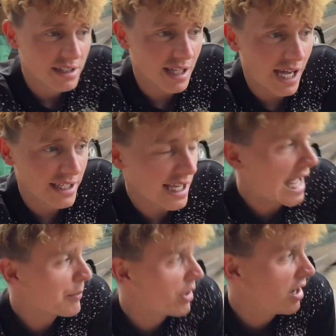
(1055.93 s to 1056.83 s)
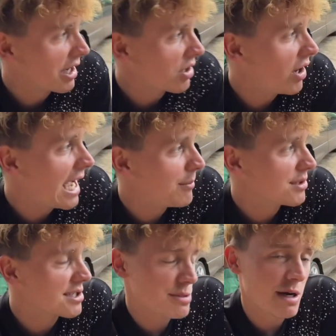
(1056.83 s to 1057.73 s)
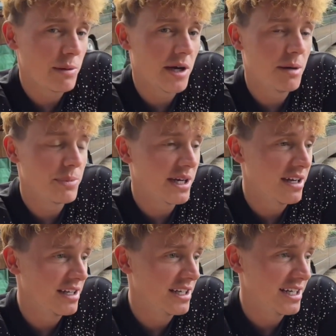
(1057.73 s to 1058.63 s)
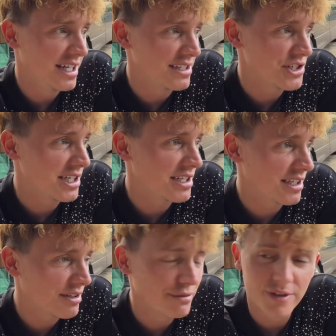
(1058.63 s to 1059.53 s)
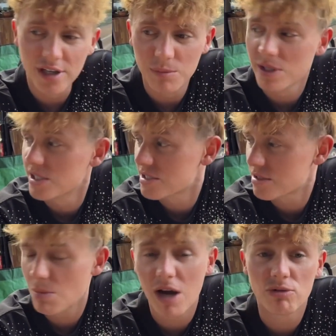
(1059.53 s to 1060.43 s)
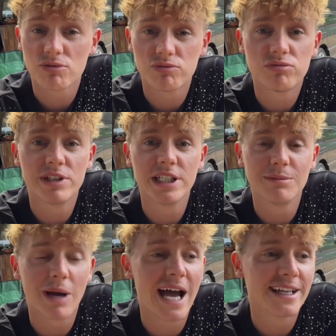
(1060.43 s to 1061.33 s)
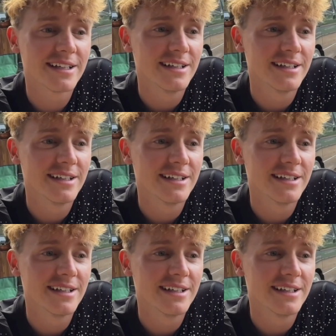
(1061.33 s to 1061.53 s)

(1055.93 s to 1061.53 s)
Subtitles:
And Emma, I got Emma to smell my armpit earlier, and she can confirm it smells really bad.